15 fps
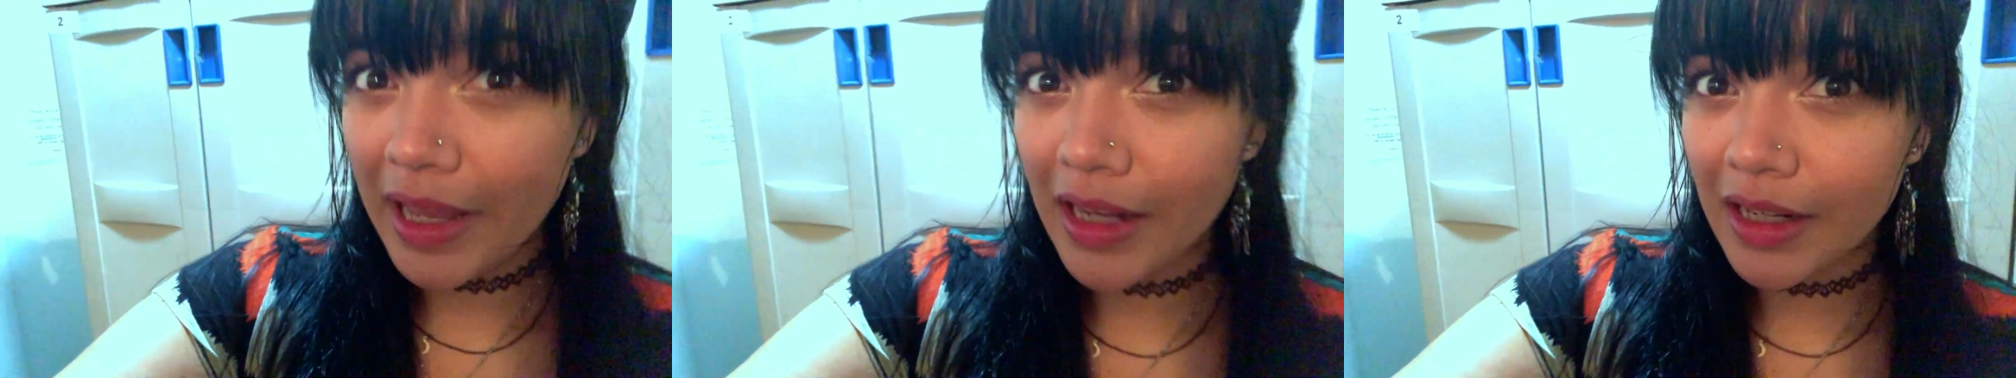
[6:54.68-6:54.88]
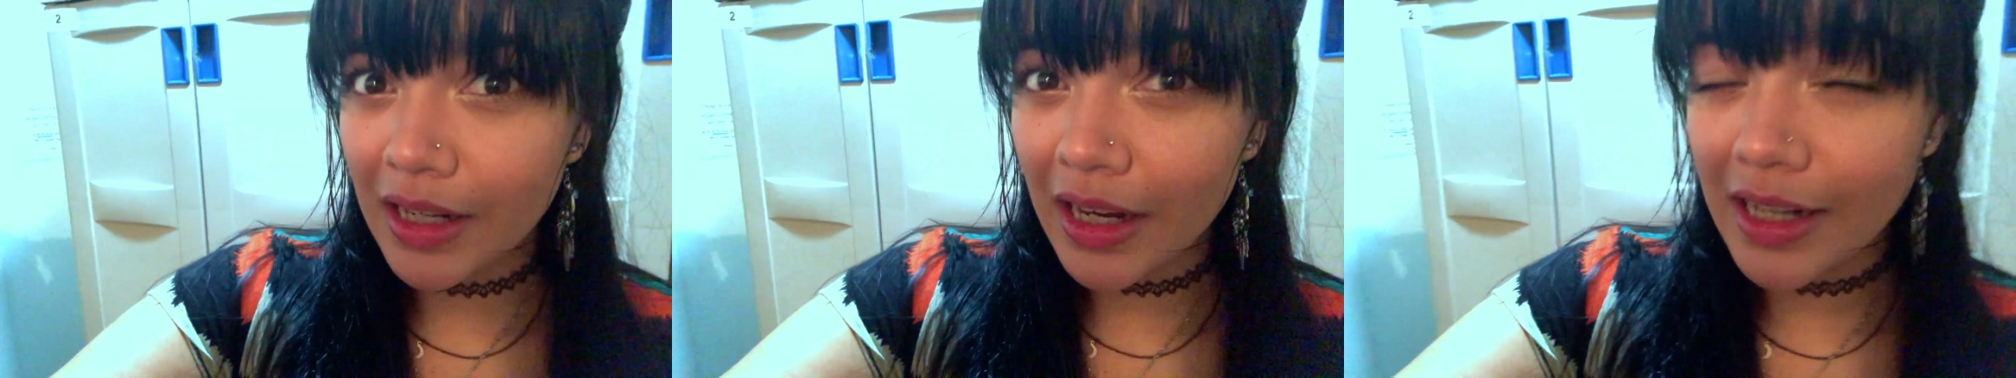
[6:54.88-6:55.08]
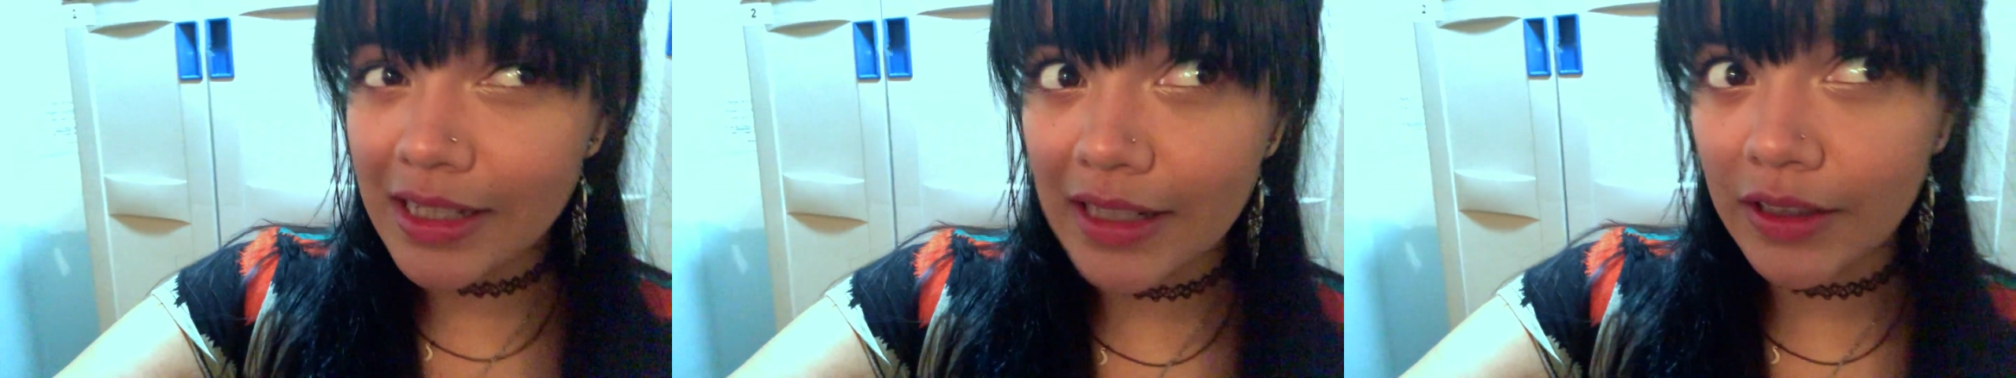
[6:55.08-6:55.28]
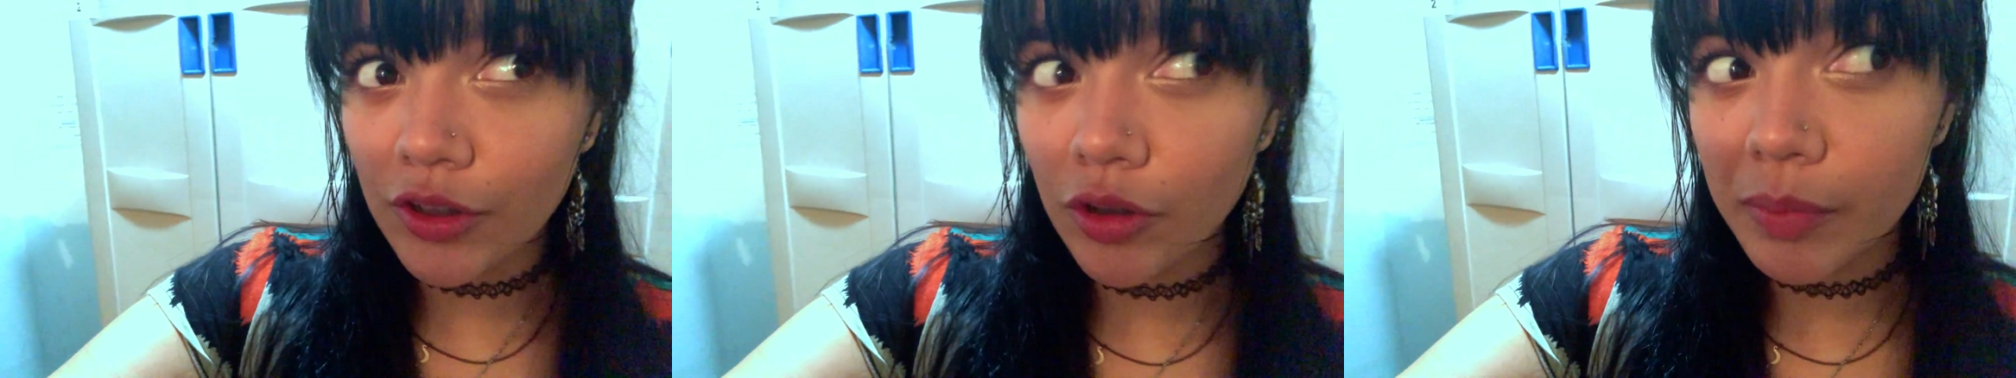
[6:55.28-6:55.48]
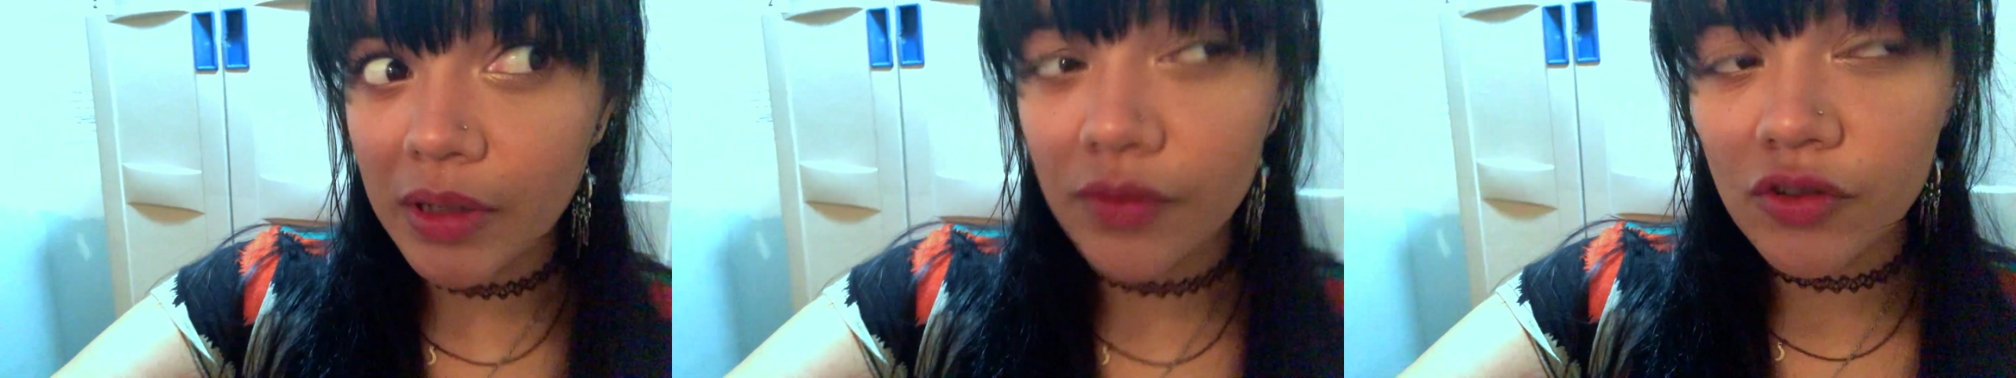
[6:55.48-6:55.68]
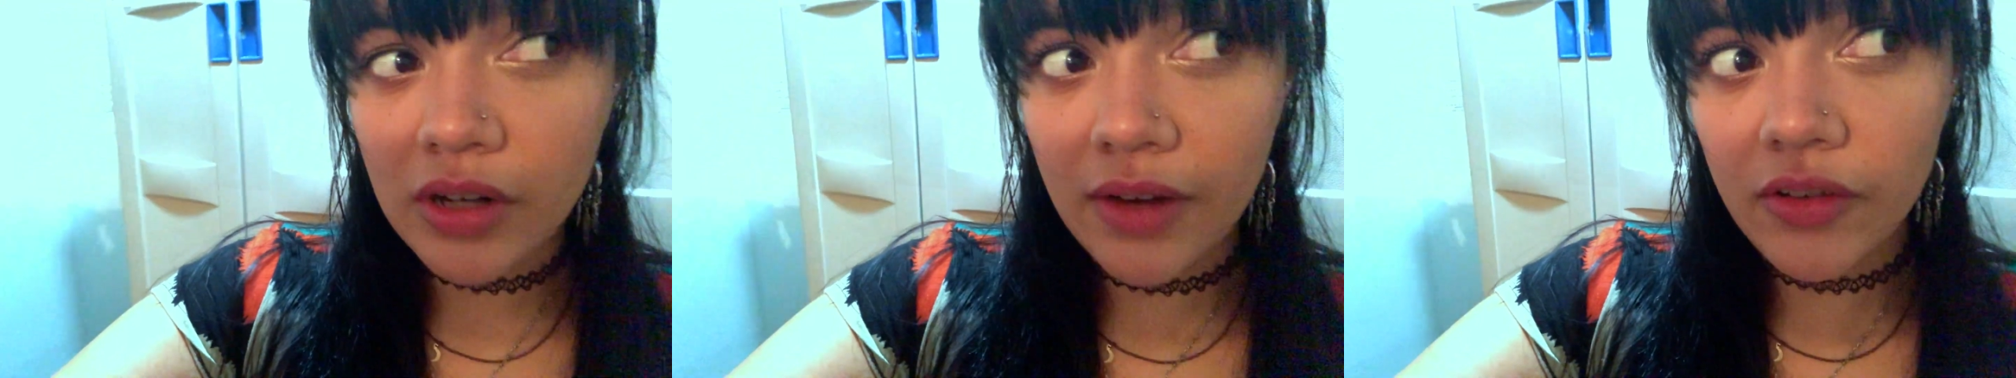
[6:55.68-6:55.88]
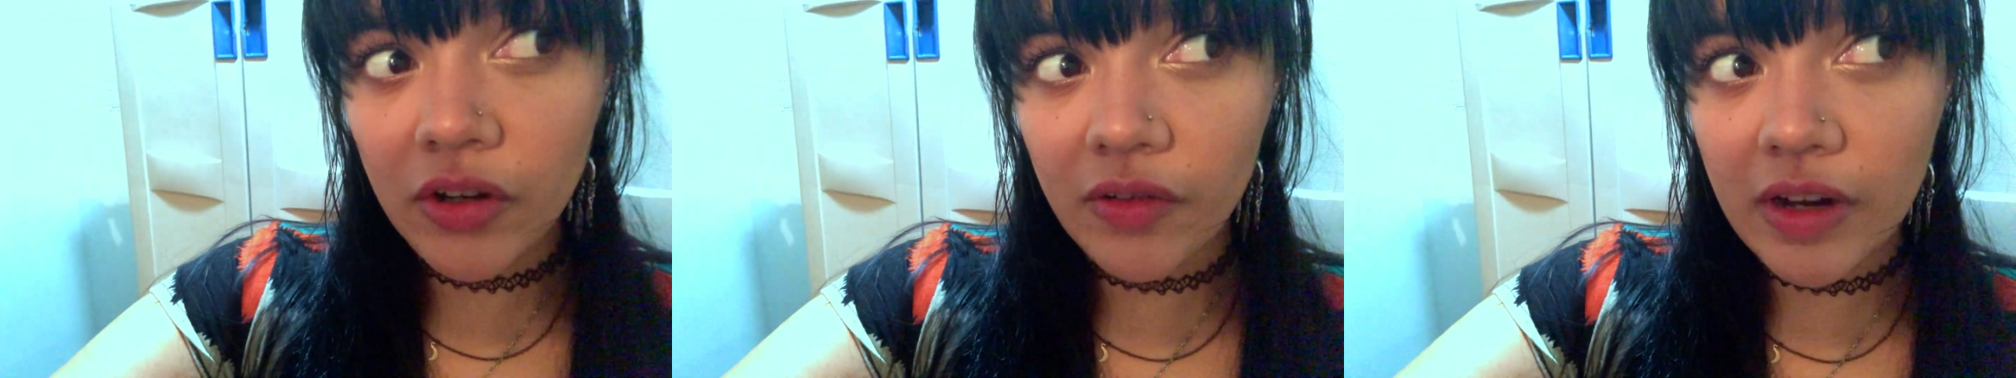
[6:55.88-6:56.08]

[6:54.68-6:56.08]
Peyton and I did a little bit of driving